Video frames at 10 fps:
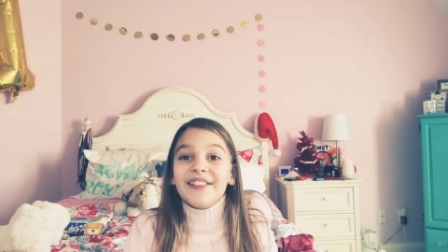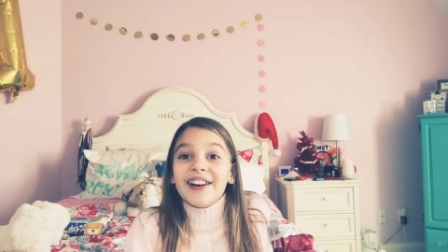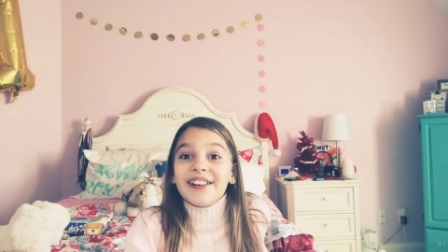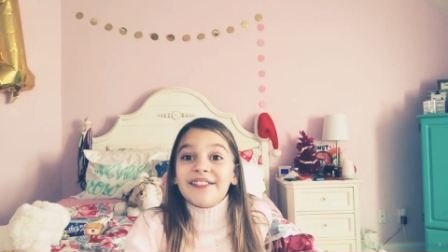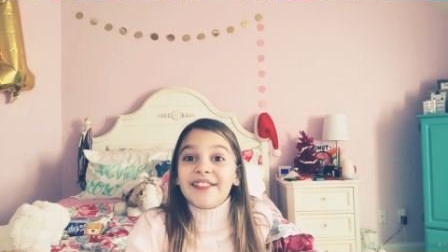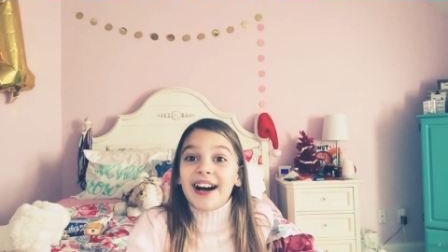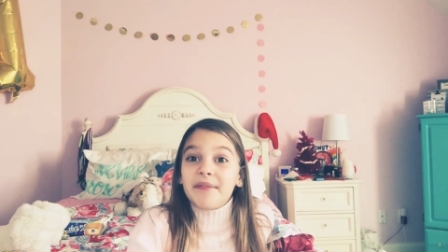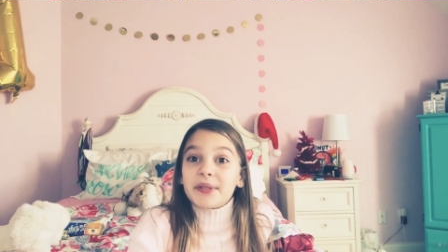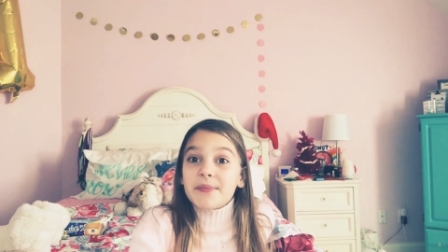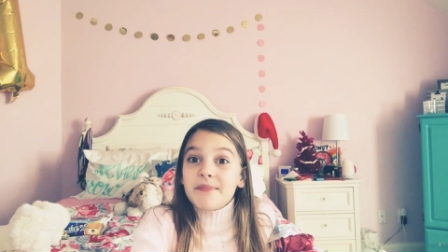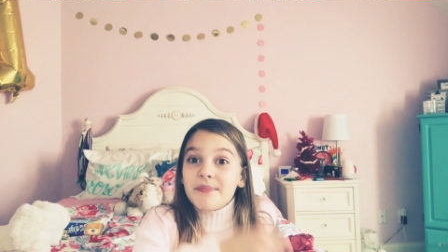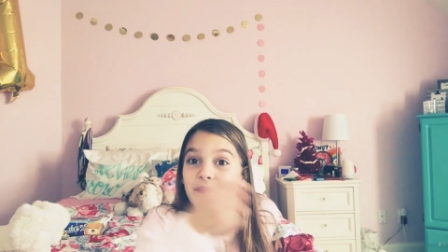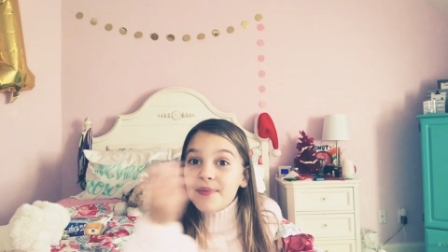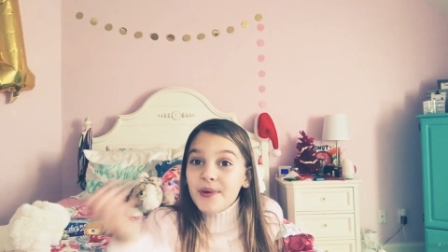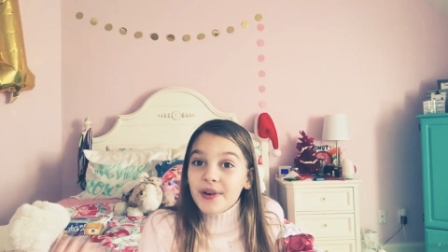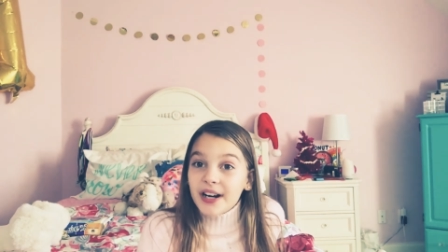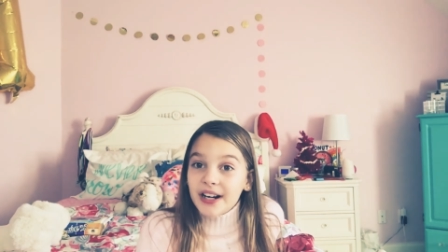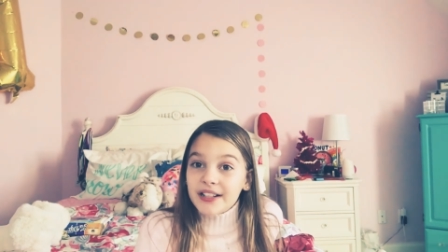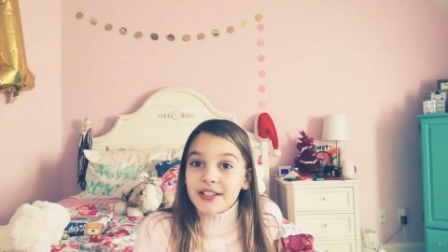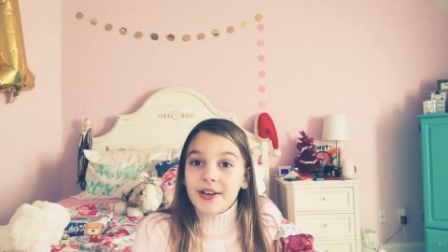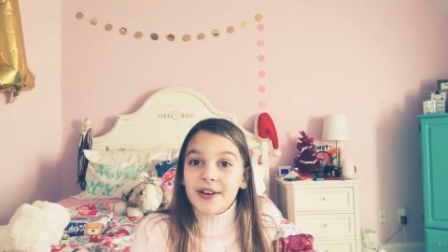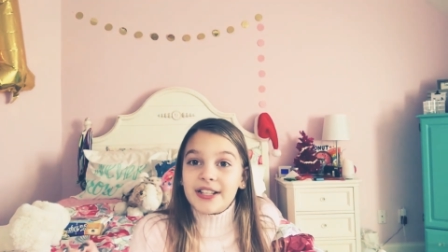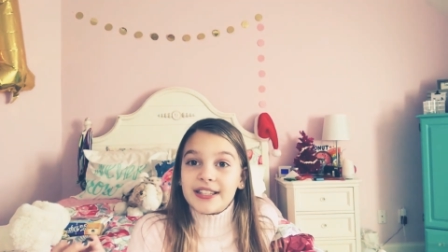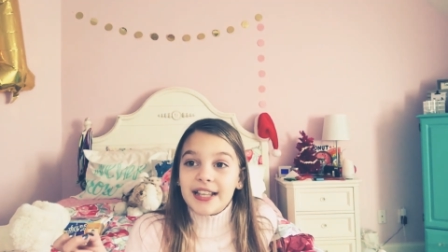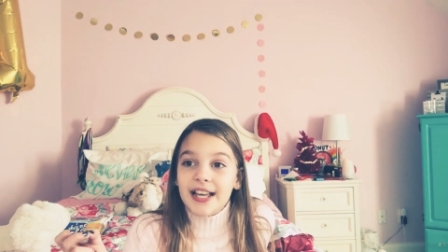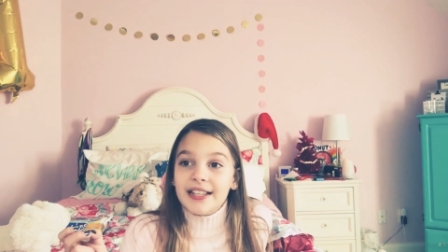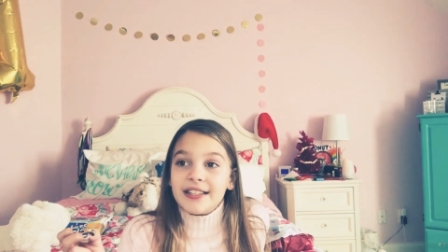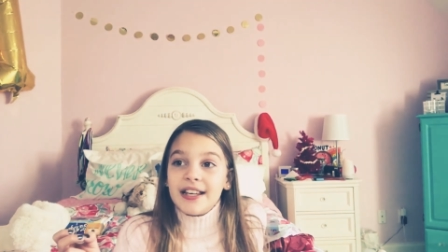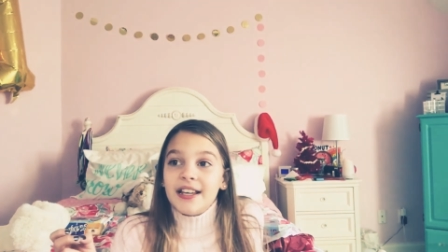we unwrapped more, so it says,